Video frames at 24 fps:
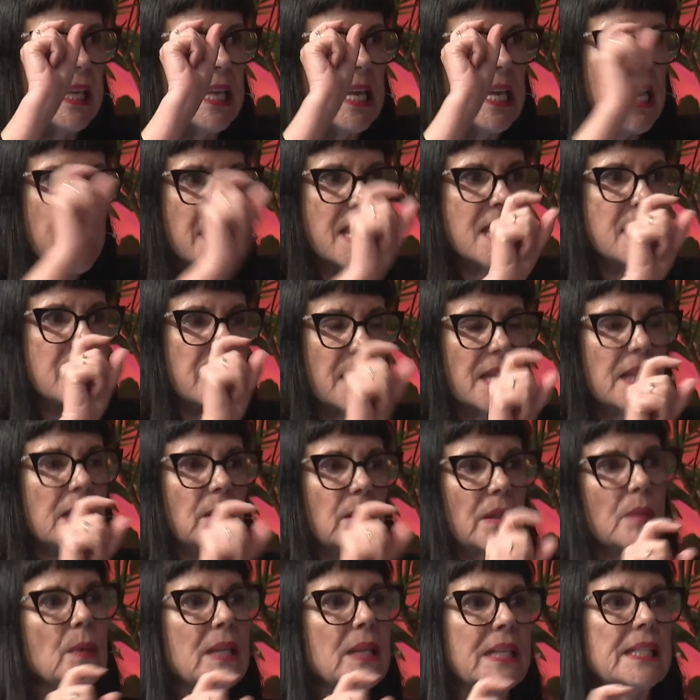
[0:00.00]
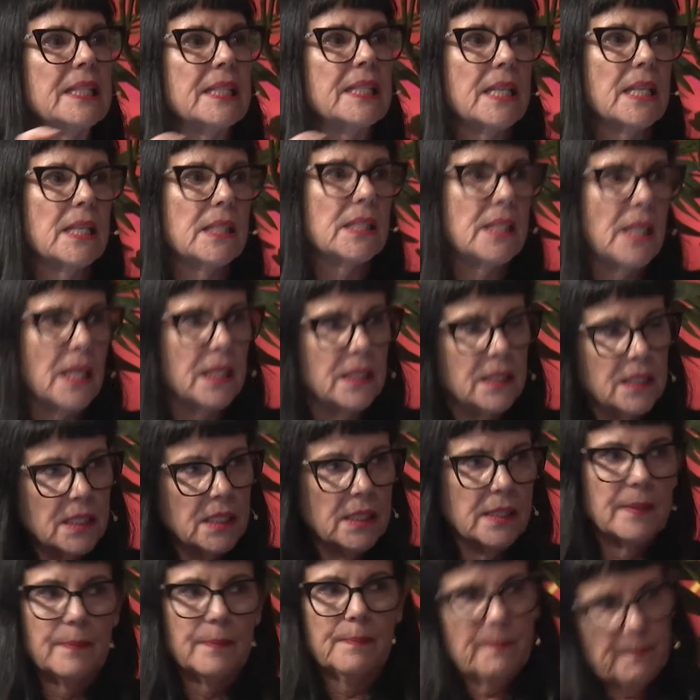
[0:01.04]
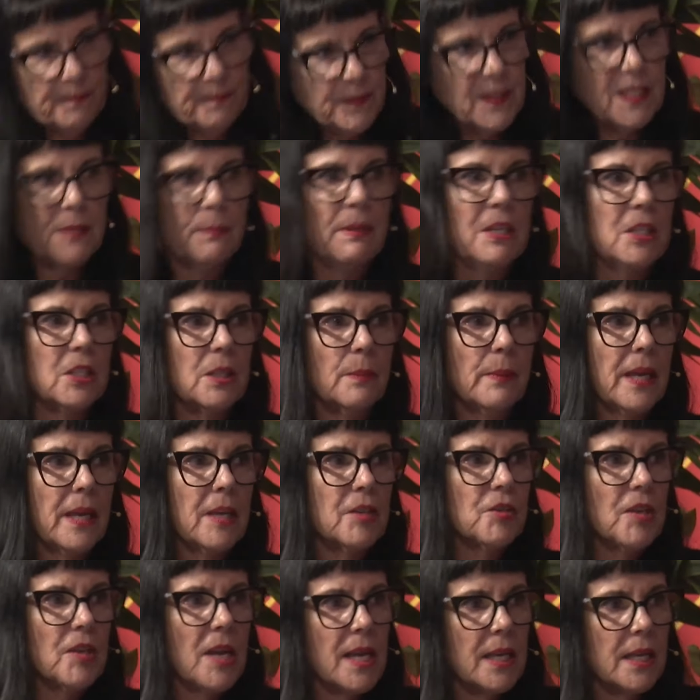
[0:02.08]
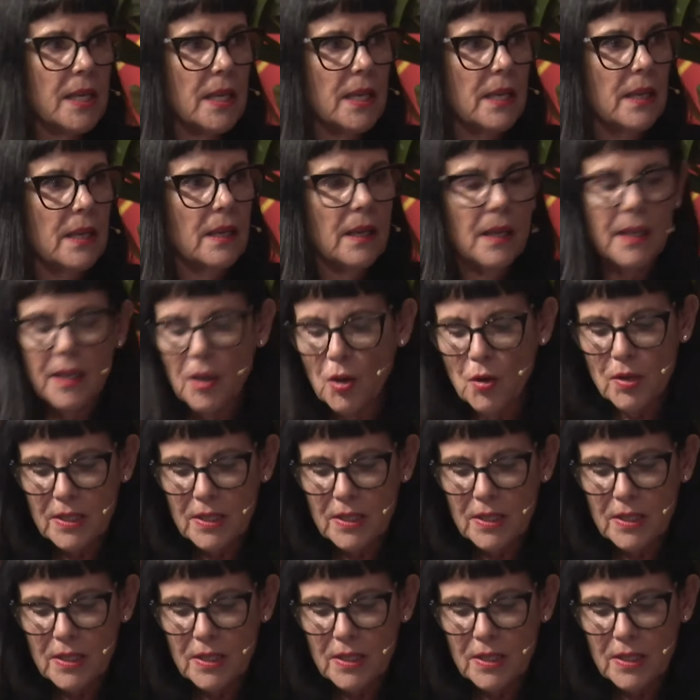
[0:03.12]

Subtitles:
key thing that we need to get done to smash the patriarchy? I know it's